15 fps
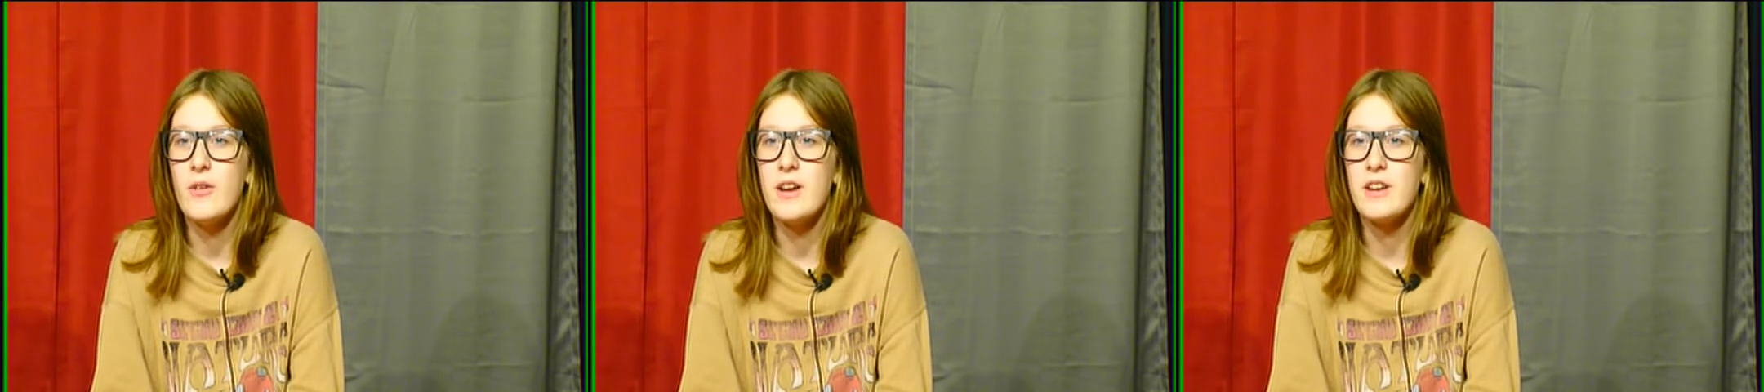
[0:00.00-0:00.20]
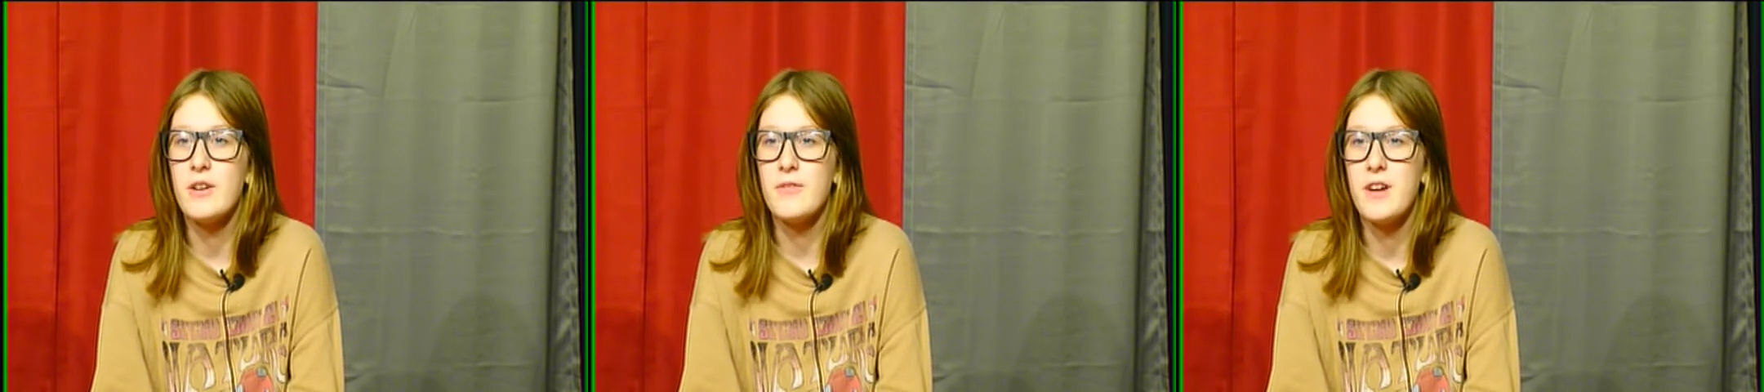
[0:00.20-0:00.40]

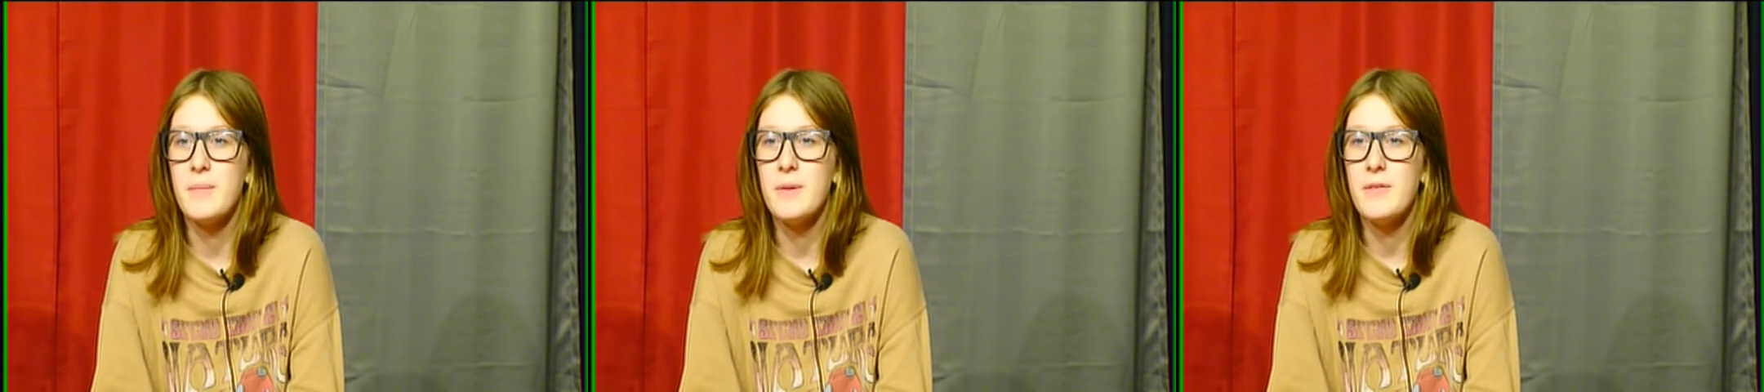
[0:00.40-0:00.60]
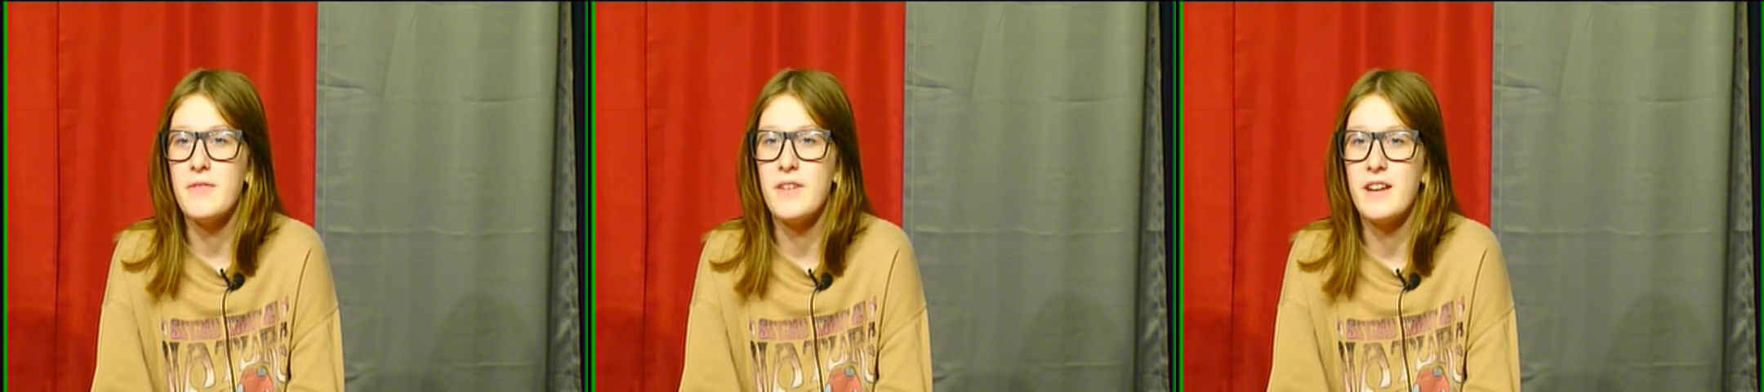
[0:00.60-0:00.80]
and
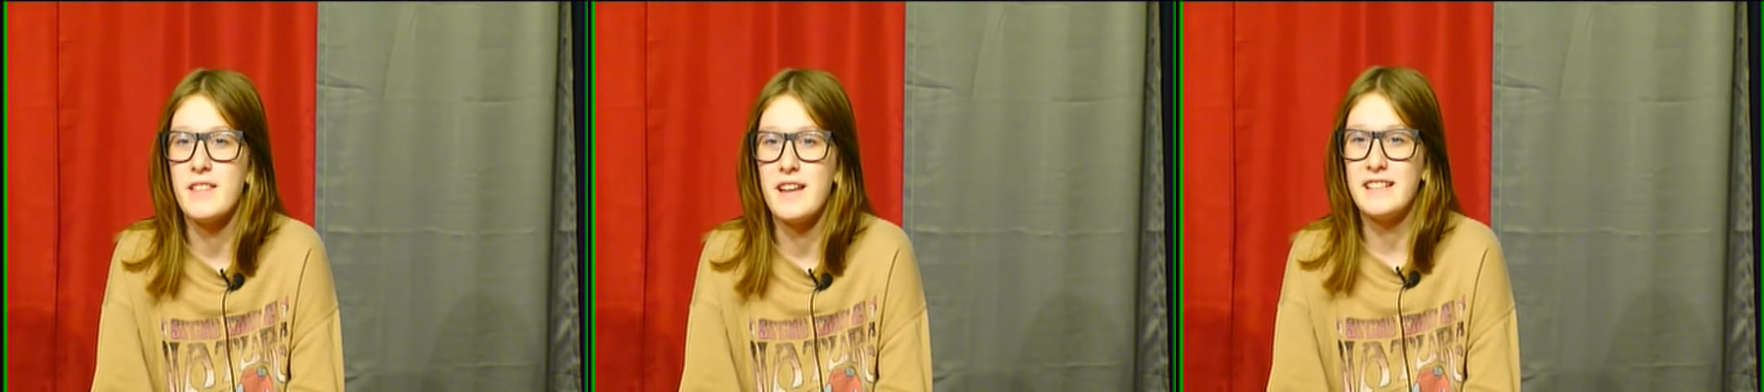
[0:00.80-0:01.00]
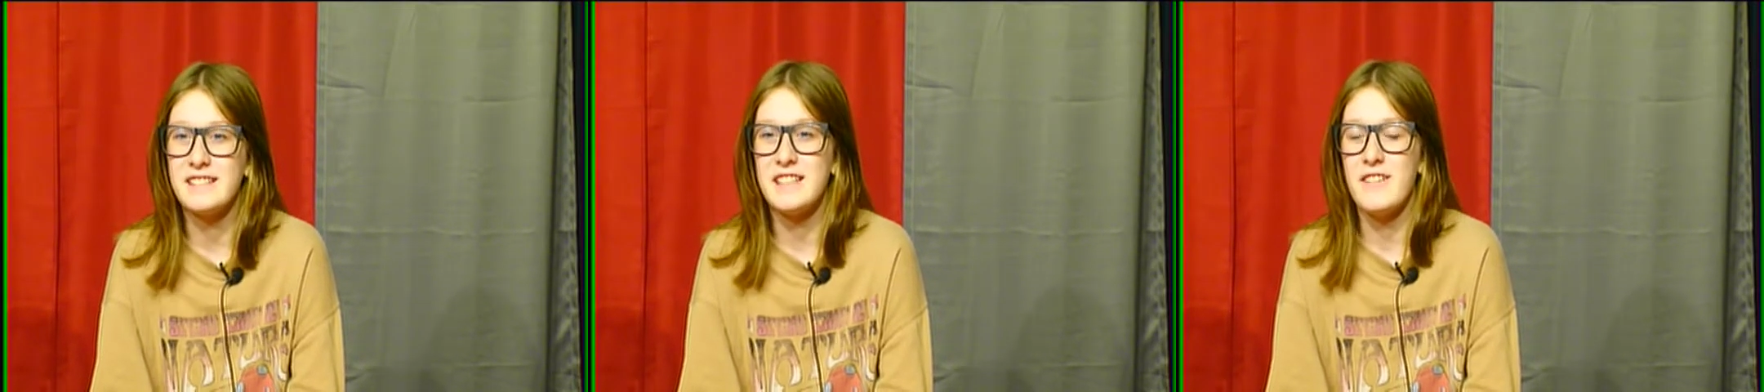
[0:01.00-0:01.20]
November 5th
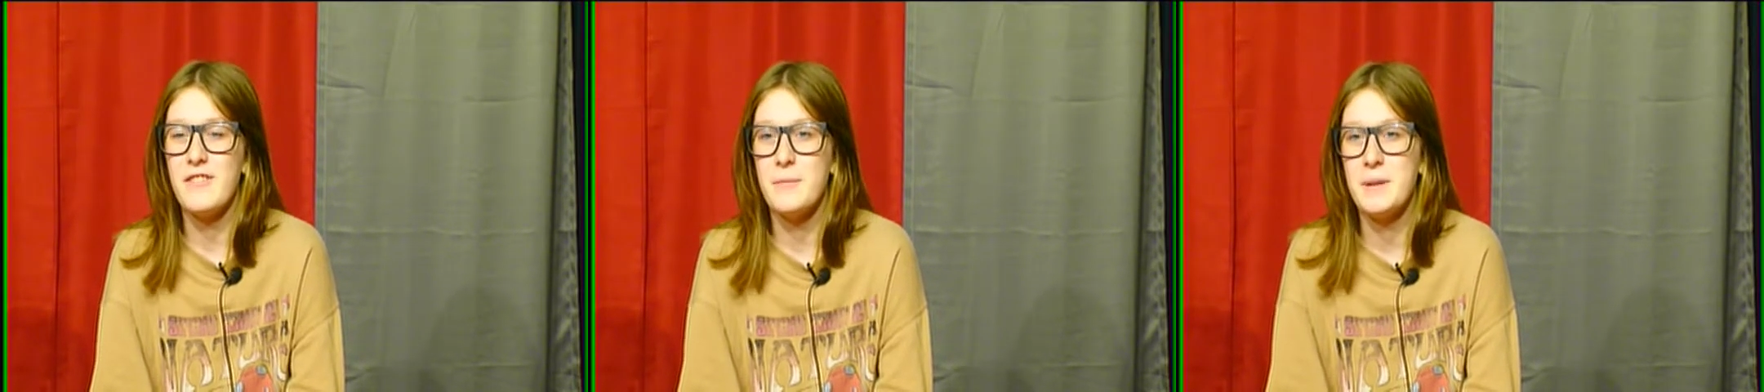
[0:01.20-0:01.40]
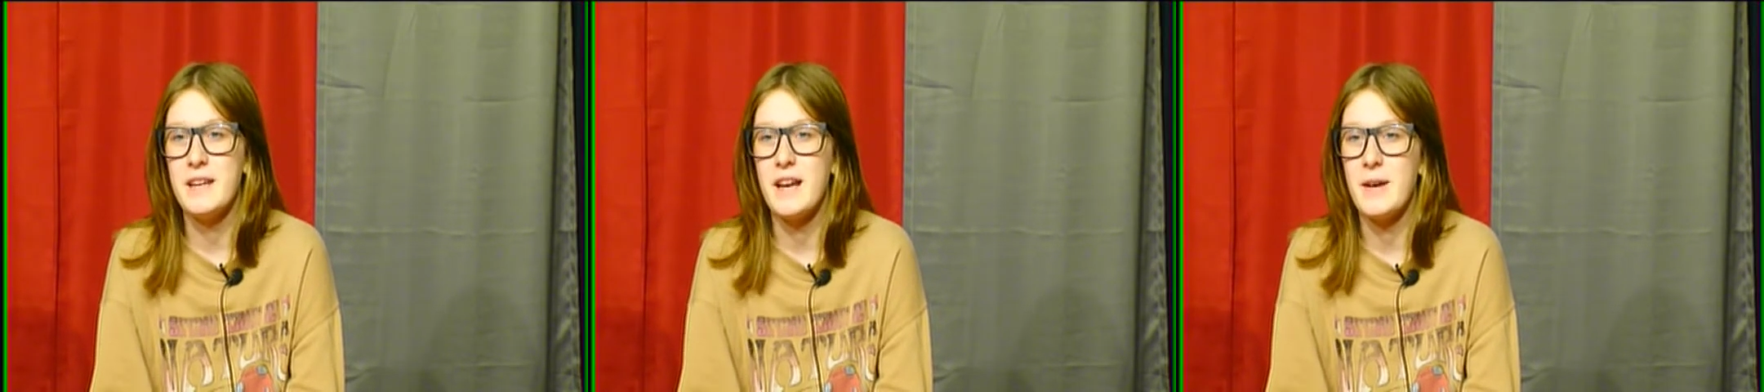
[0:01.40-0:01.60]
at
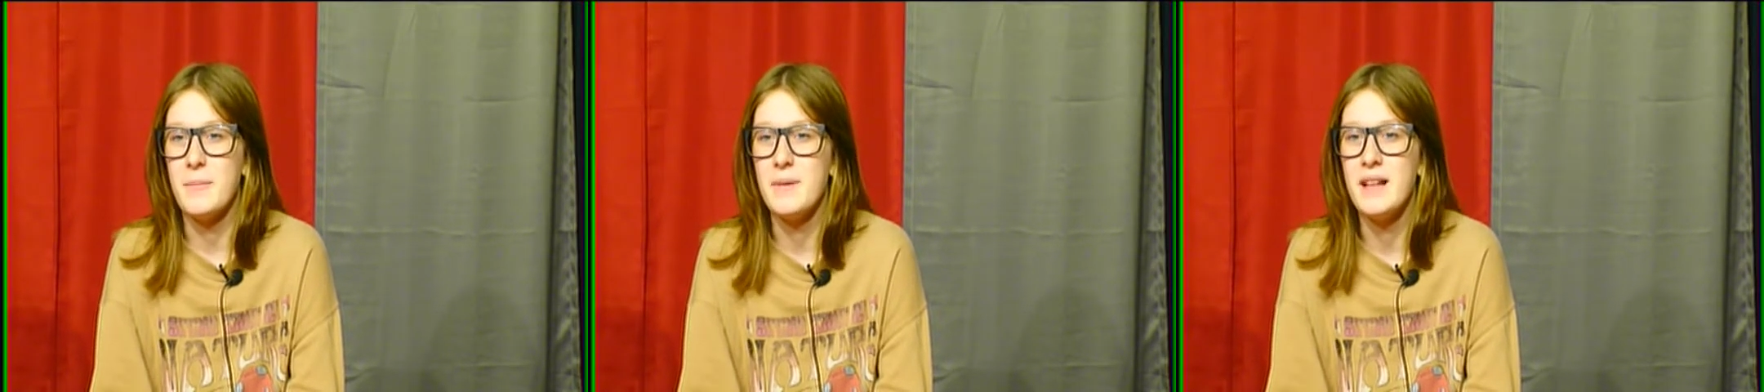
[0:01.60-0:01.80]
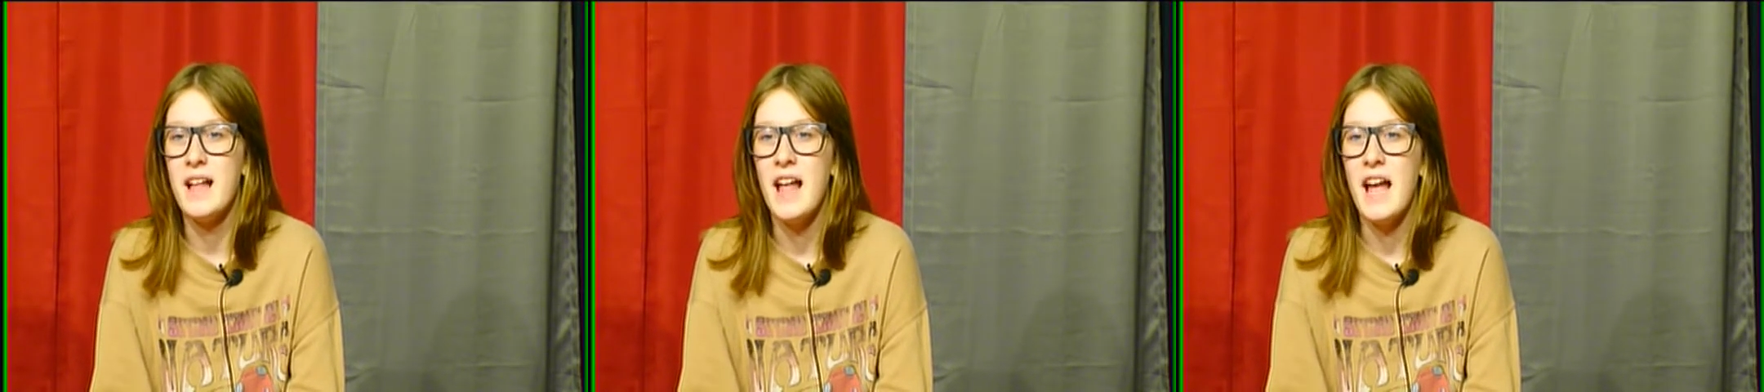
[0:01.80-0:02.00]
7 p.m.
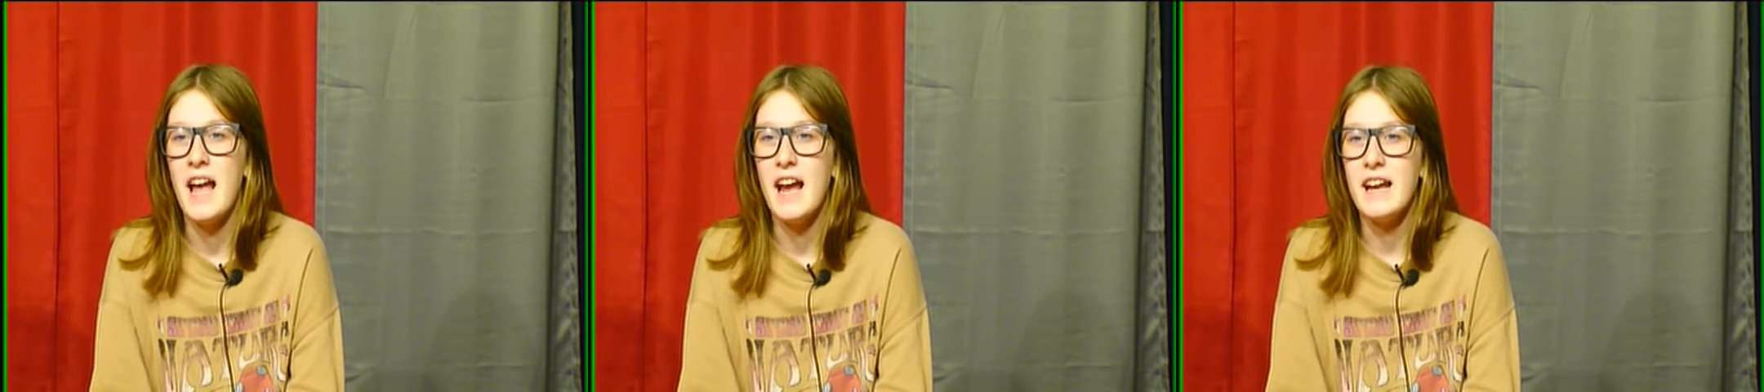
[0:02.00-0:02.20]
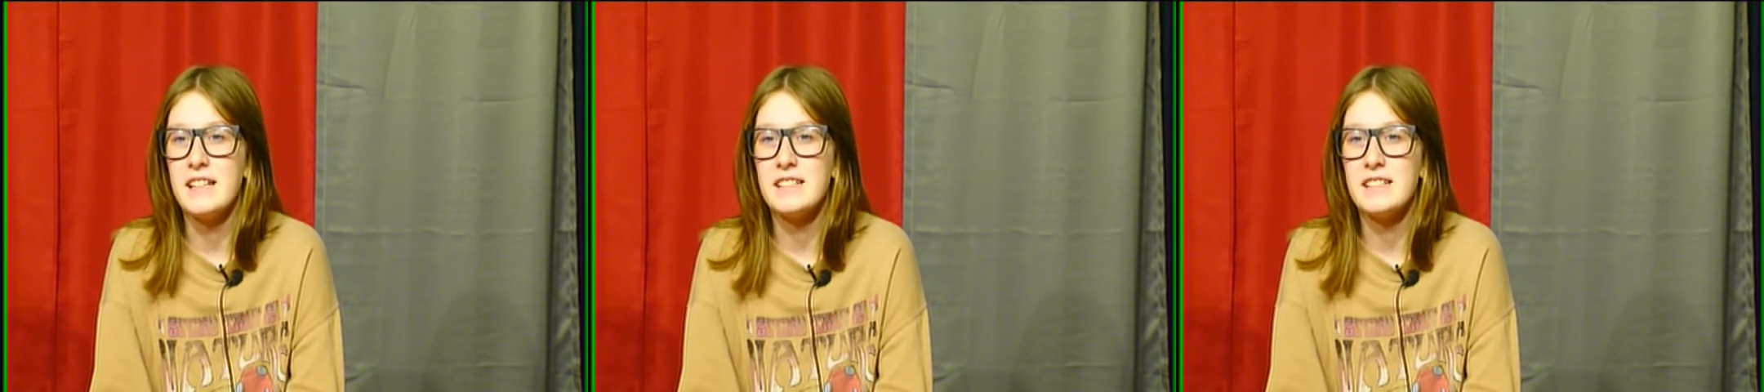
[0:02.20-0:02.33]
and